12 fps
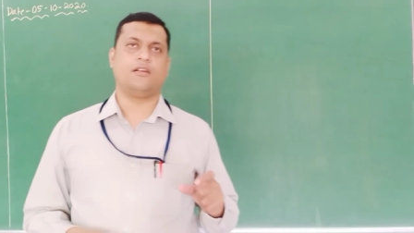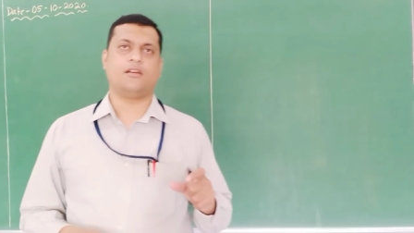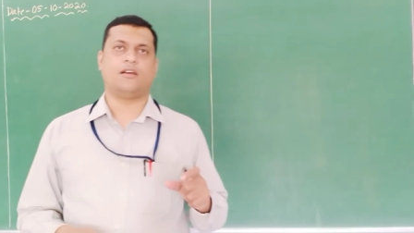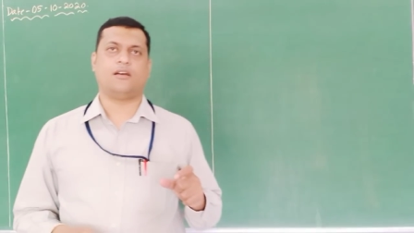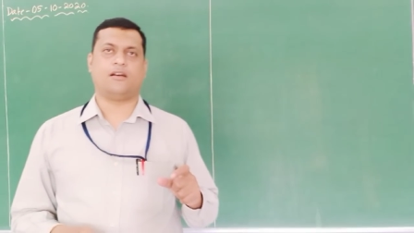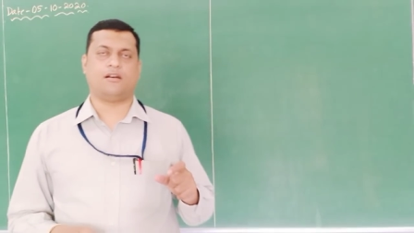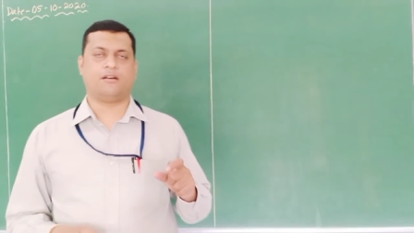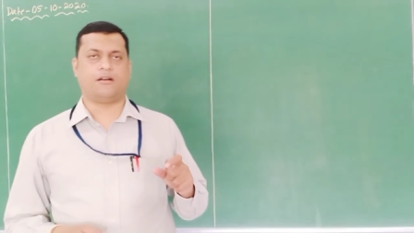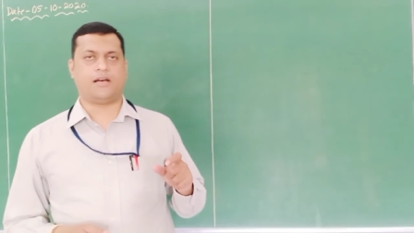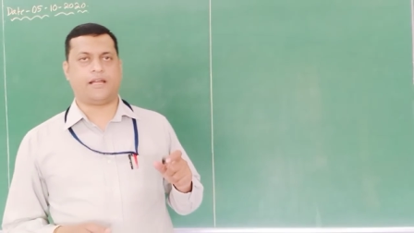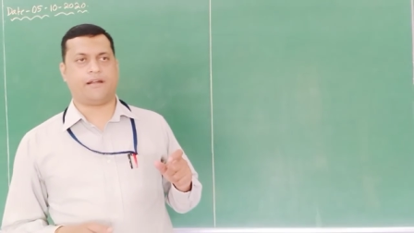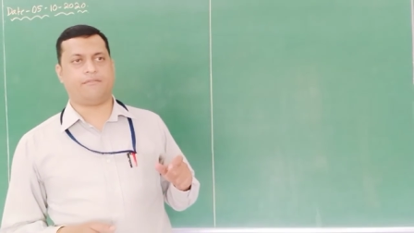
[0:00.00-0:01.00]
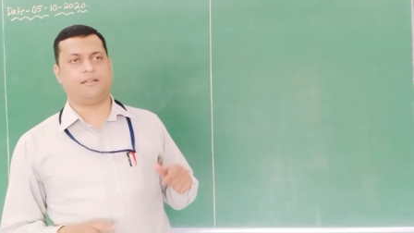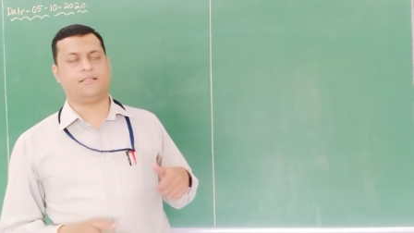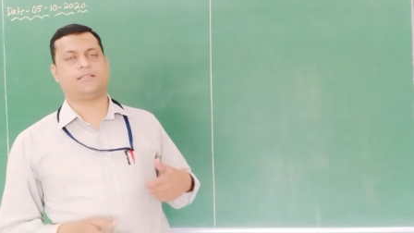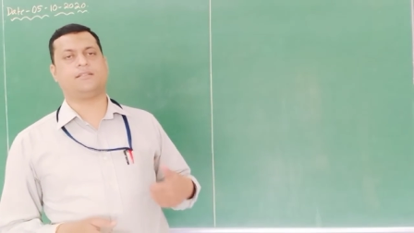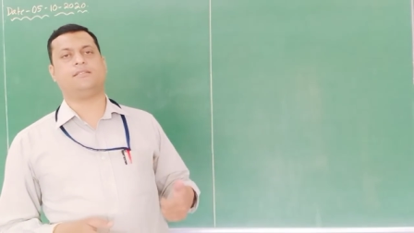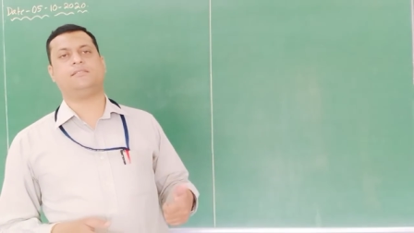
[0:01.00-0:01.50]
I have
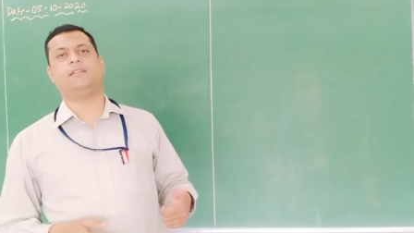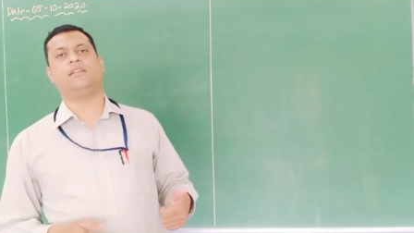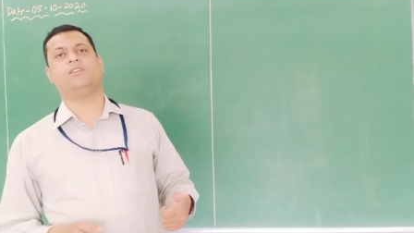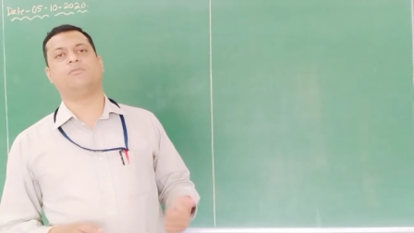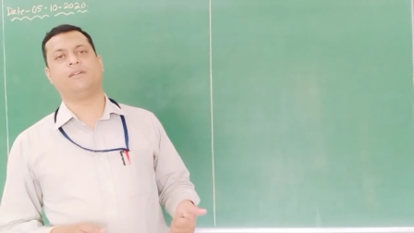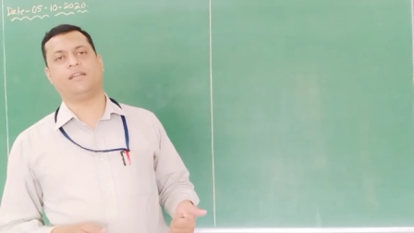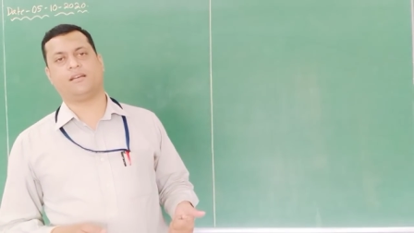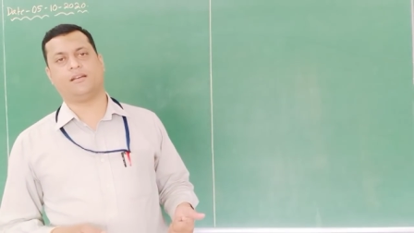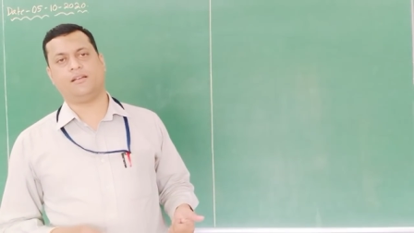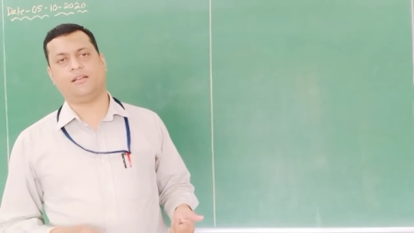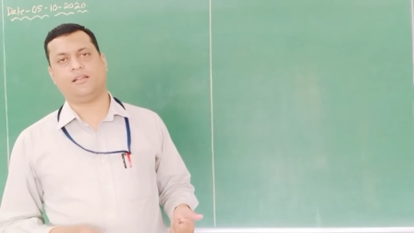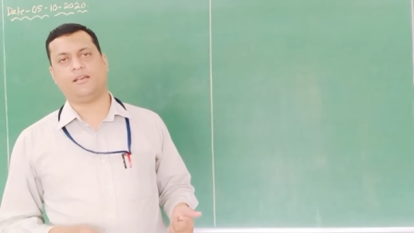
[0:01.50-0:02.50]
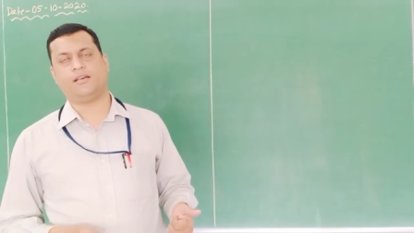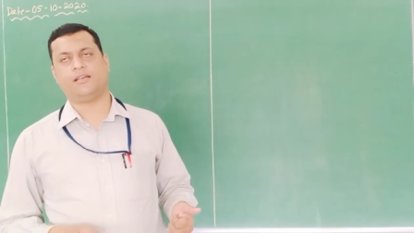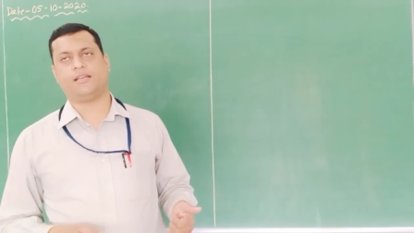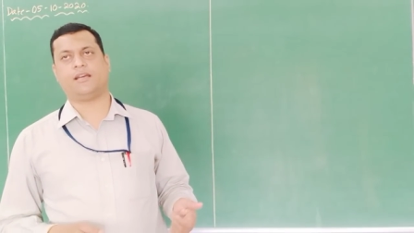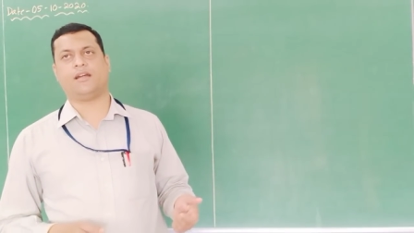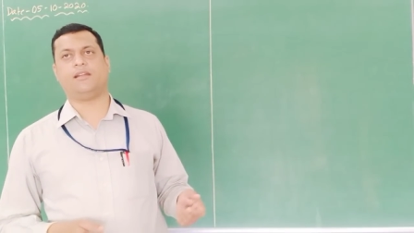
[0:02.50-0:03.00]
discussed the numerical
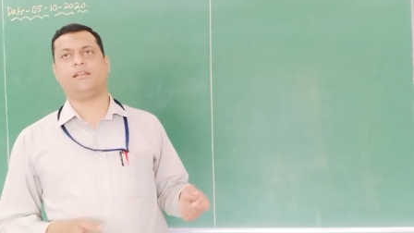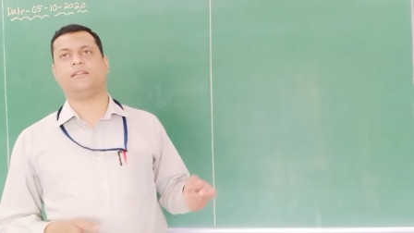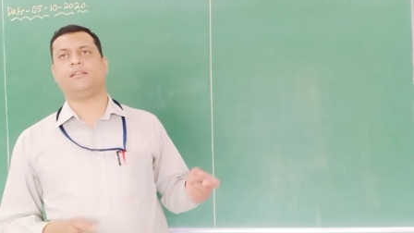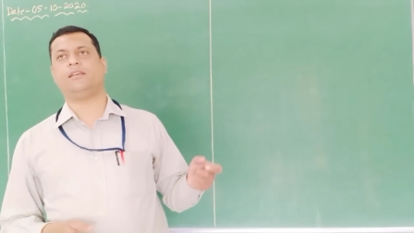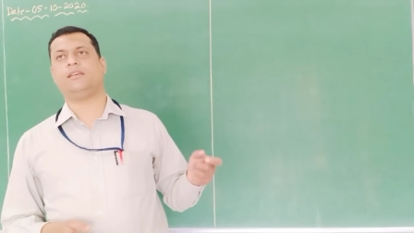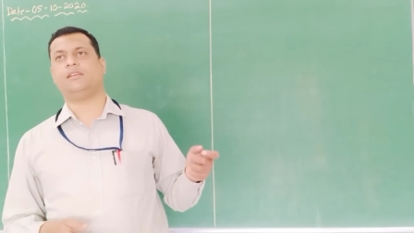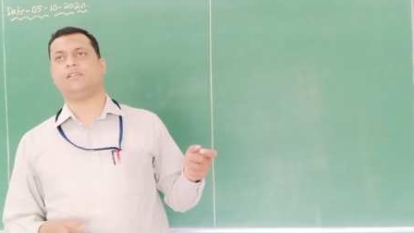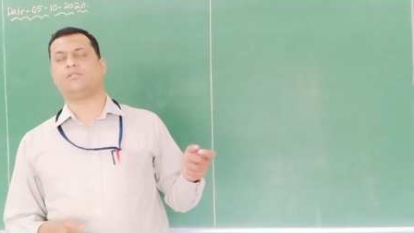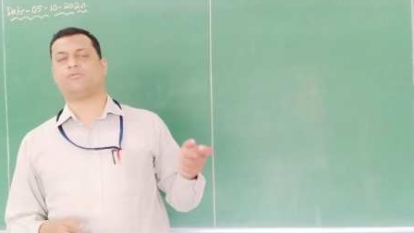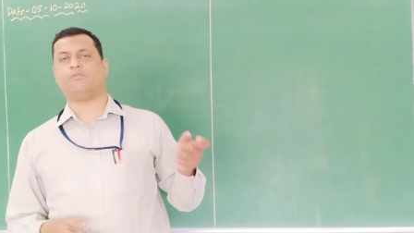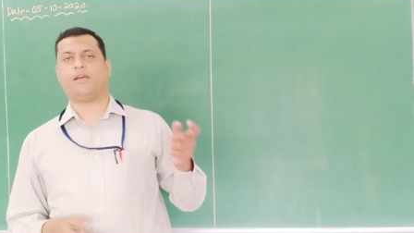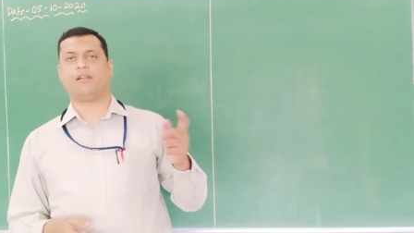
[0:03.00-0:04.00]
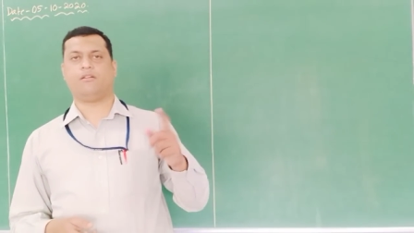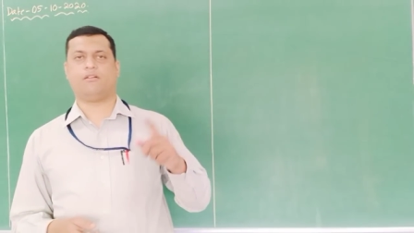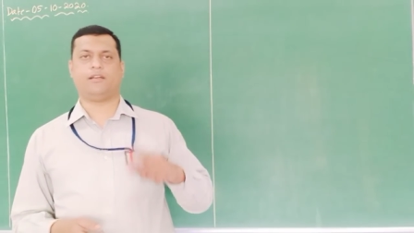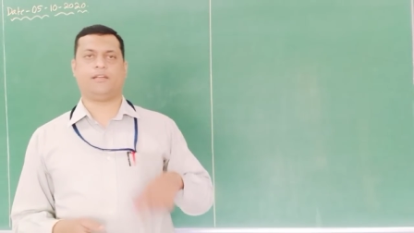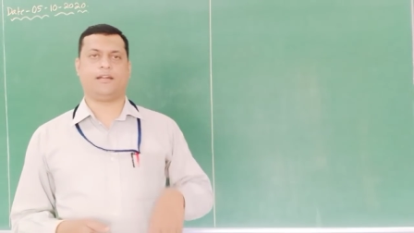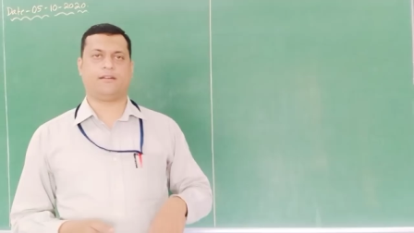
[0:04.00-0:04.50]
regarding the square law
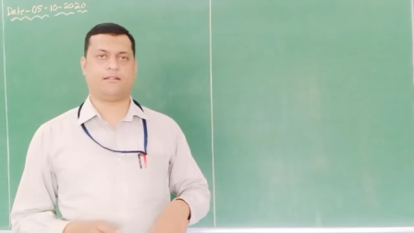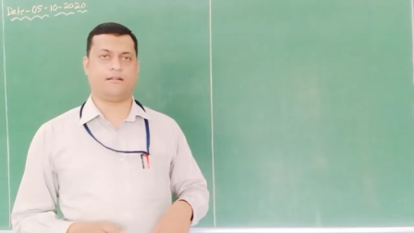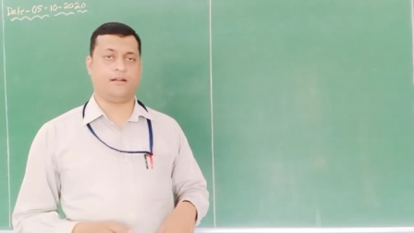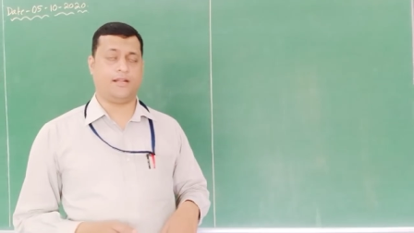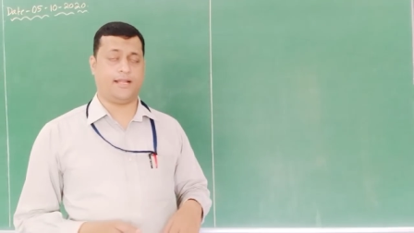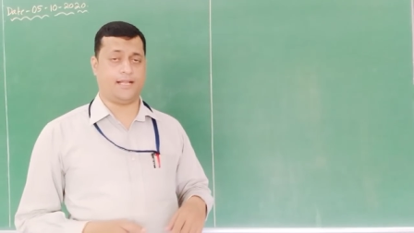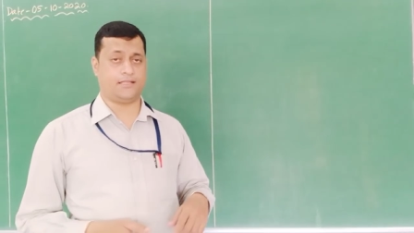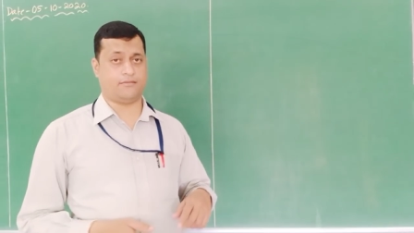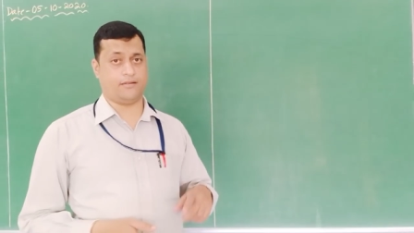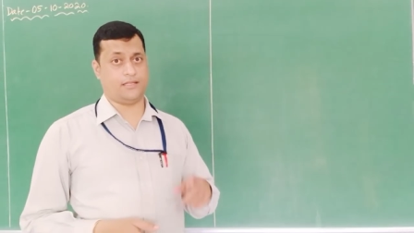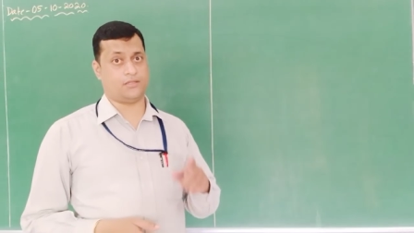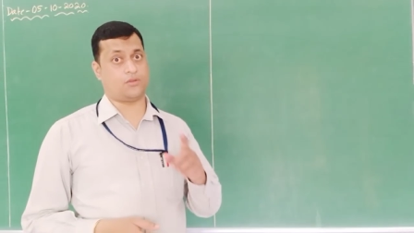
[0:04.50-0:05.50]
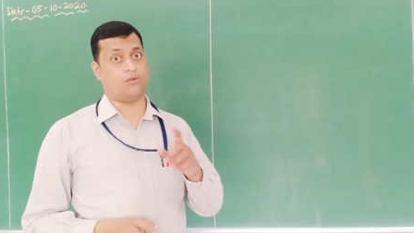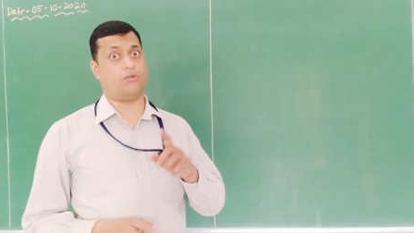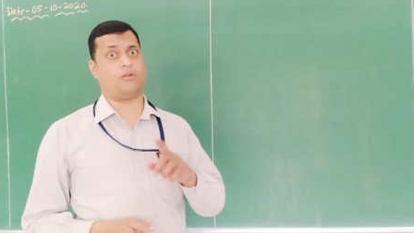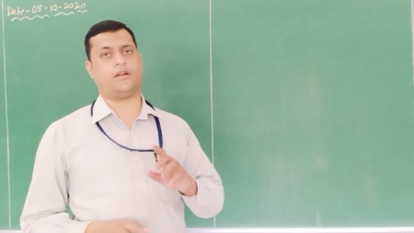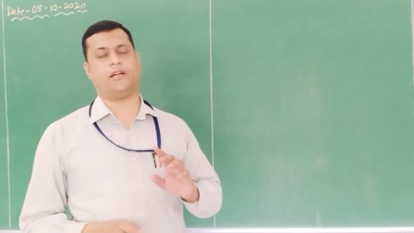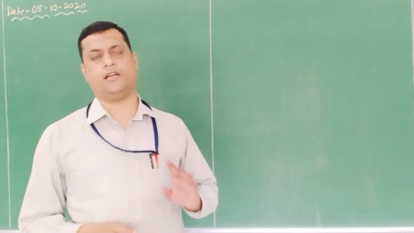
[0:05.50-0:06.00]
detector as well as
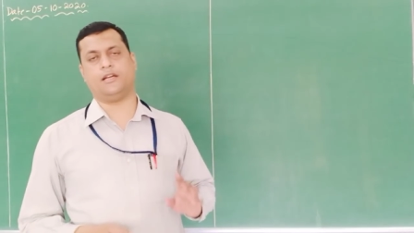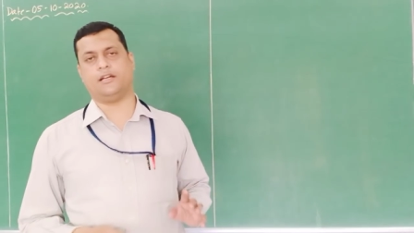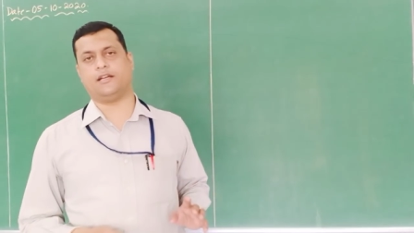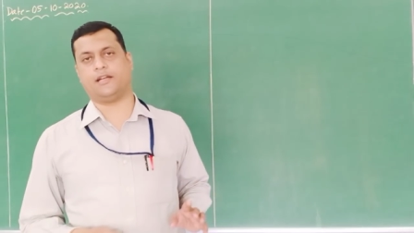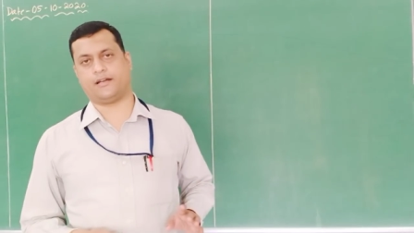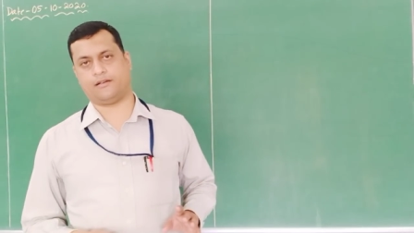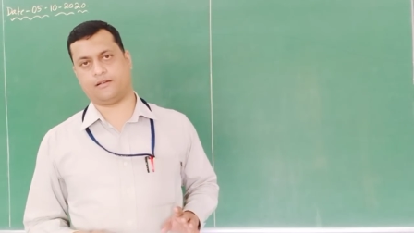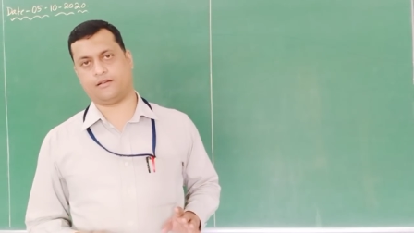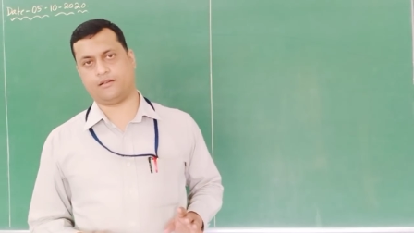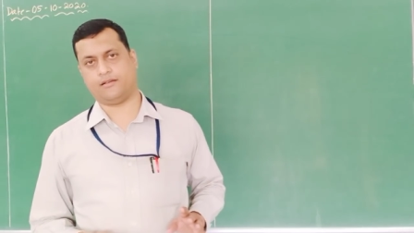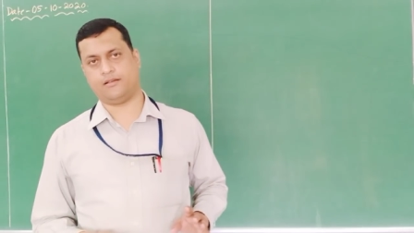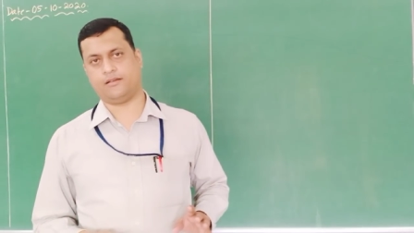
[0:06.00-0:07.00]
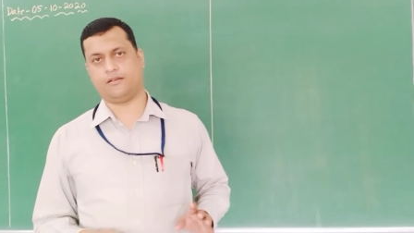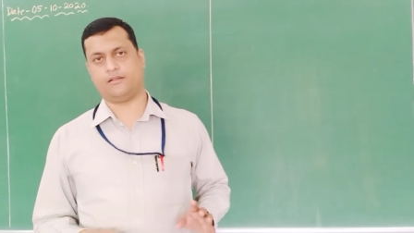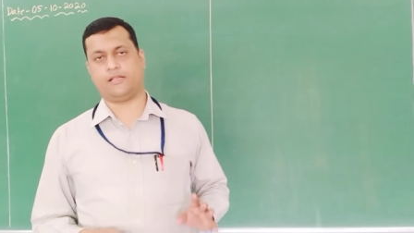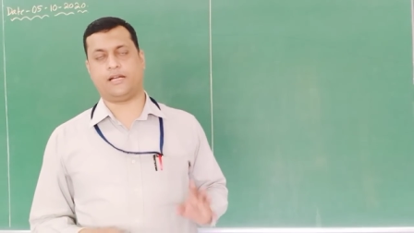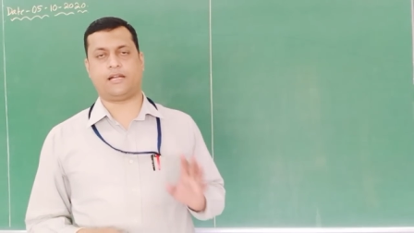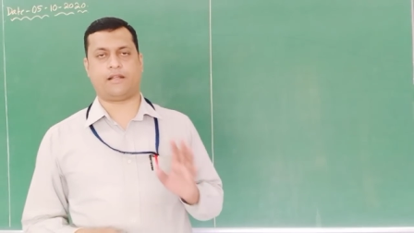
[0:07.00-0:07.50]
coherent detector,
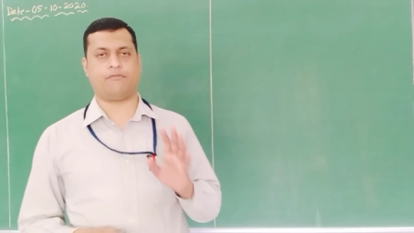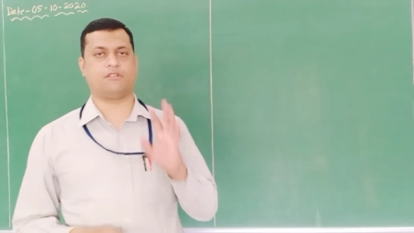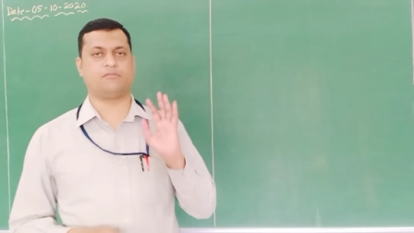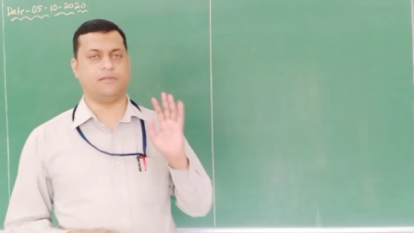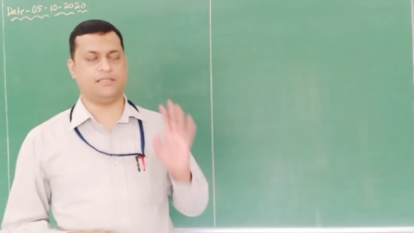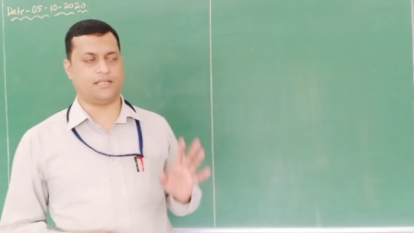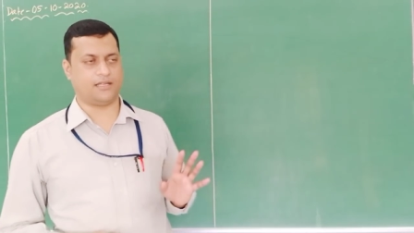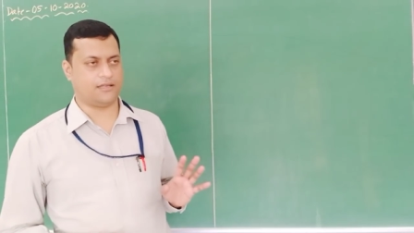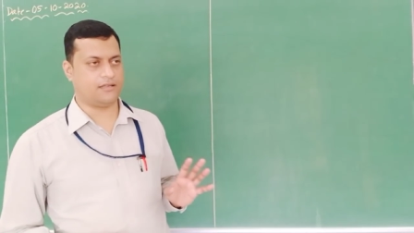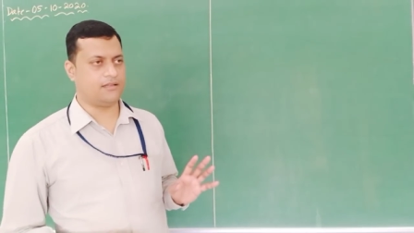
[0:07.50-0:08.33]
that I was missing.